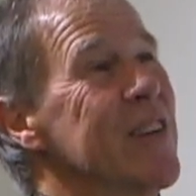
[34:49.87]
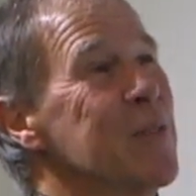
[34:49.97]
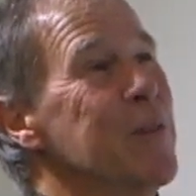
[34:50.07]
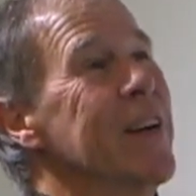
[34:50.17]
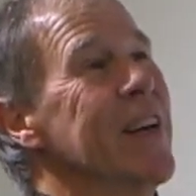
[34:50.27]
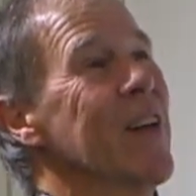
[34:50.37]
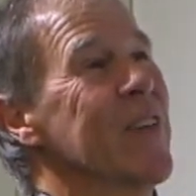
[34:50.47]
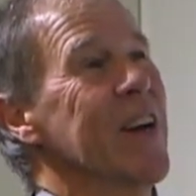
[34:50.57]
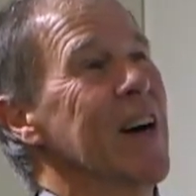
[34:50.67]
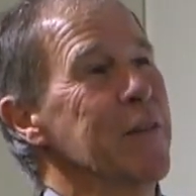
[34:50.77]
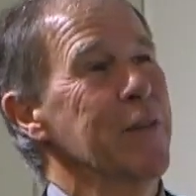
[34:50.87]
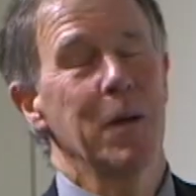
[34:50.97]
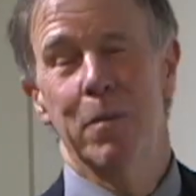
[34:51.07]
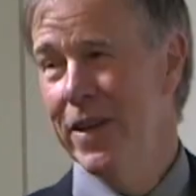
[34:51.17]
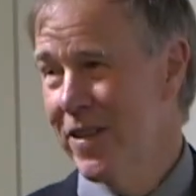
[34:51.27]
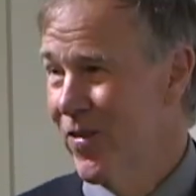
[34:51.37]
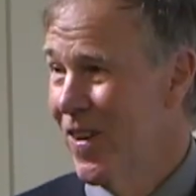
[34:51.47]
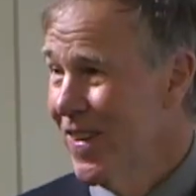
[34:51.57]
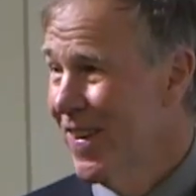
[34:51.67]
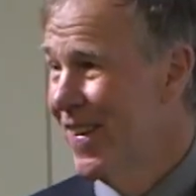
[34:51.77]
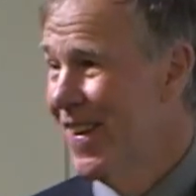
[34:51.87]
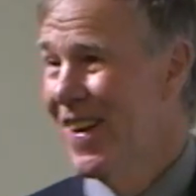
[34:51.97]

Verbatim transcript: just very healthy high fat breast milk.